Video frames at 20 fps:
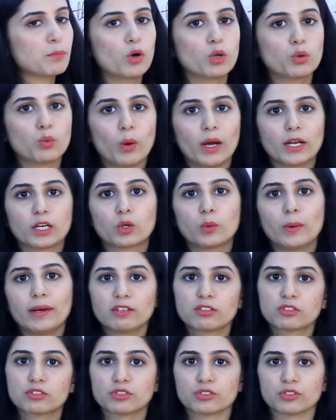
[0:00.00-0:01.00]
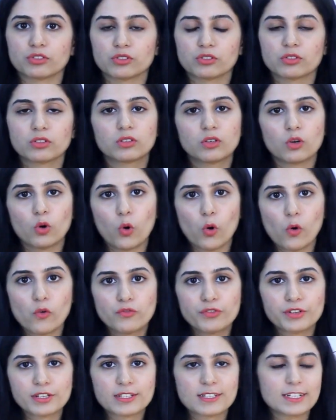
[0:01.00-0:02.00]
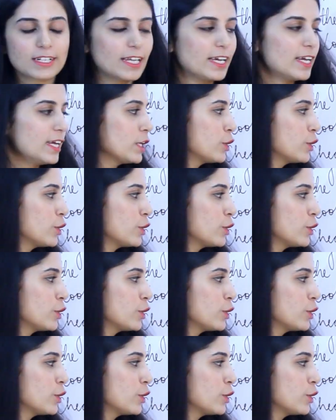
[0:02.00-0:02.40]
on one question. Obviously,